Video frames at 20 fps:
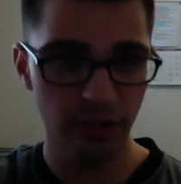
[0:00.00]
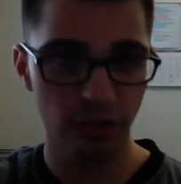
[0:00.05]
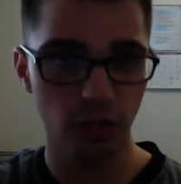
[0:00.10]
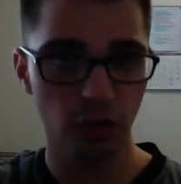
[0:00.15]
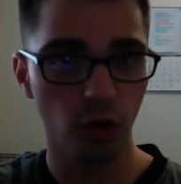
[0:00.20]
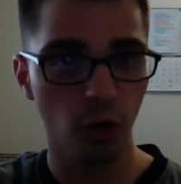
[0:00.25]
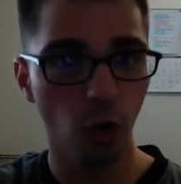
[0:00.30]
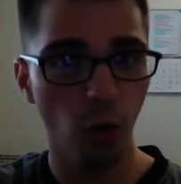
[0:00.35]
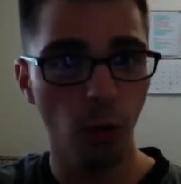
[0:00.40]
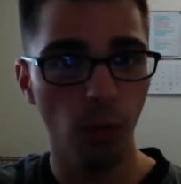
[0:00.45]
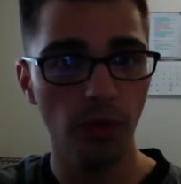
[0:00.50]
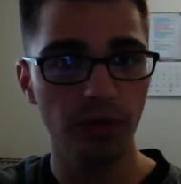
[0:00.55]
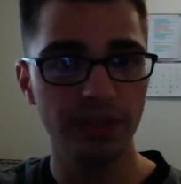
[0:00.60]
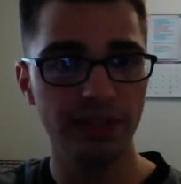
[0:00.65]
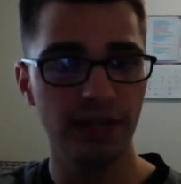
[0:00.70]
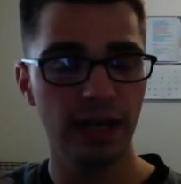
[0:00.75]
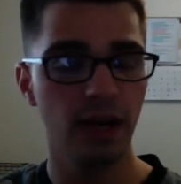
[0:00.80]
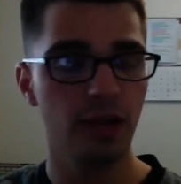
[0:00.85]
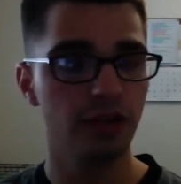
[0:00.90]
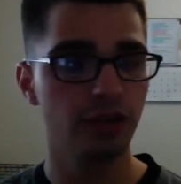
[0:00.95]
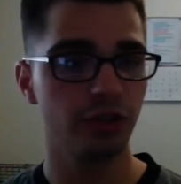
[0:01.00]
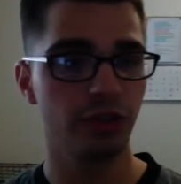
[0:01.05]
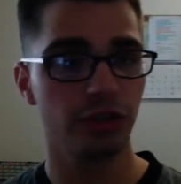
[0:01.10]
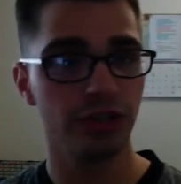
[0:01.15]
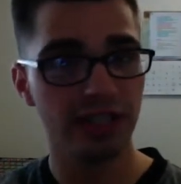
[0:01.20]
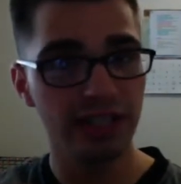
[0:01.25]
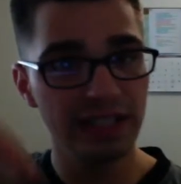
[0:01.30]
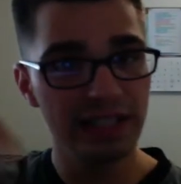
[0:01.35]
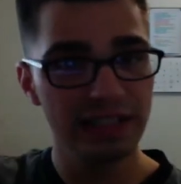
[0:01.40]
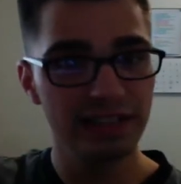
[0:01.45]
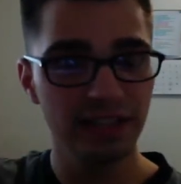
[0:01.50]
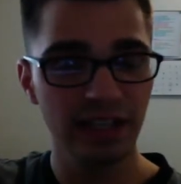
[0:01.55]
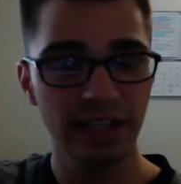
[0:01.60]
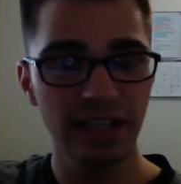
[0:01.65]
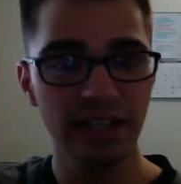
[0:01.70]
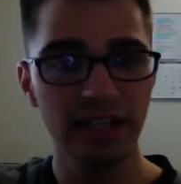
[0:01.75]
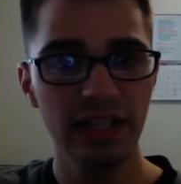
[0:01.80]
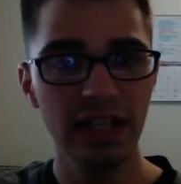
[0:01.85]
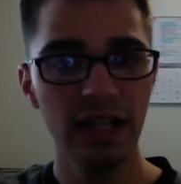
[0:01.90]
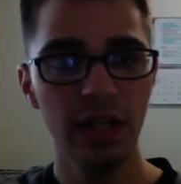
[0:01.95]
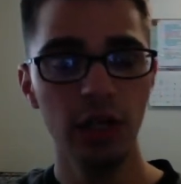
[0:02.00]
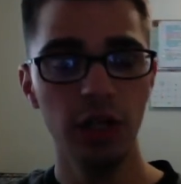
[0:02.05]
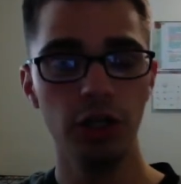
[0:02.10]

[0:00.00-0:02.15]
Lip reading: and you're almost there, so you're getting excited.